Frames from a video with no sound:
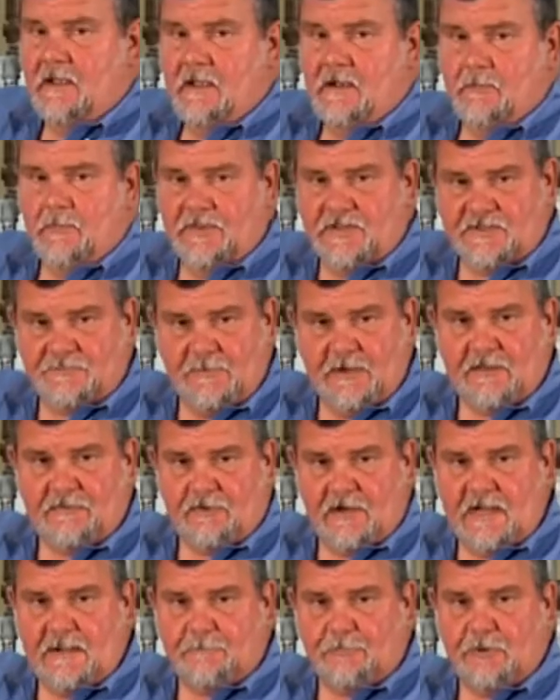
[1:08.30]
When the
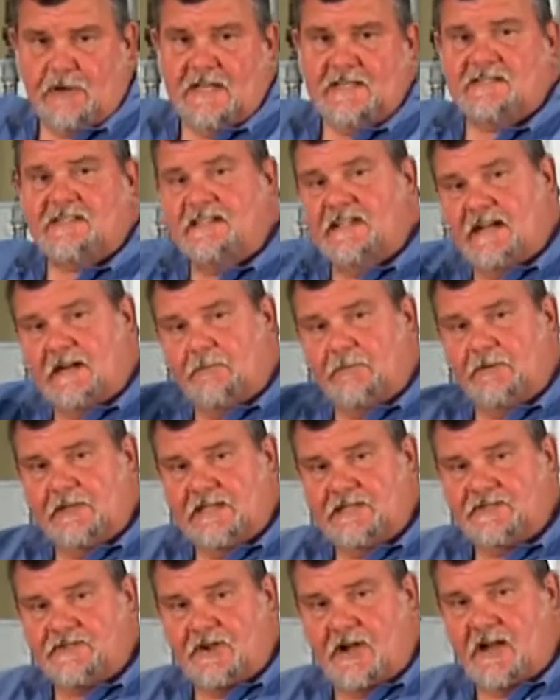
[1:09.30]
sprinkler operates, the air
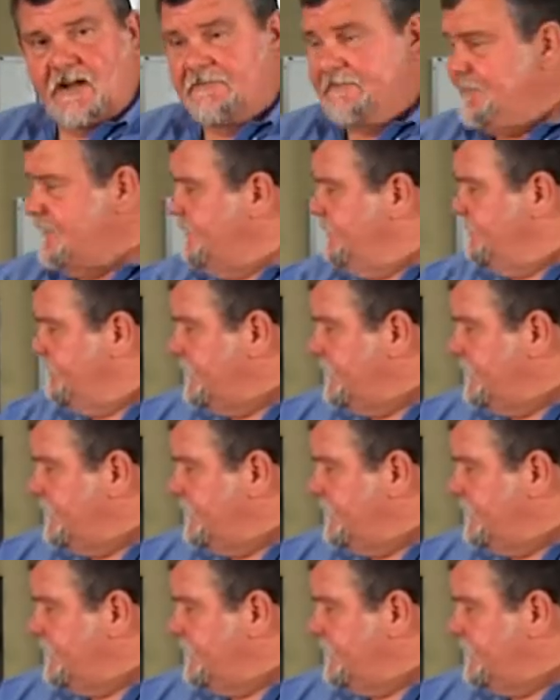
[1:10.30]
bleeds off,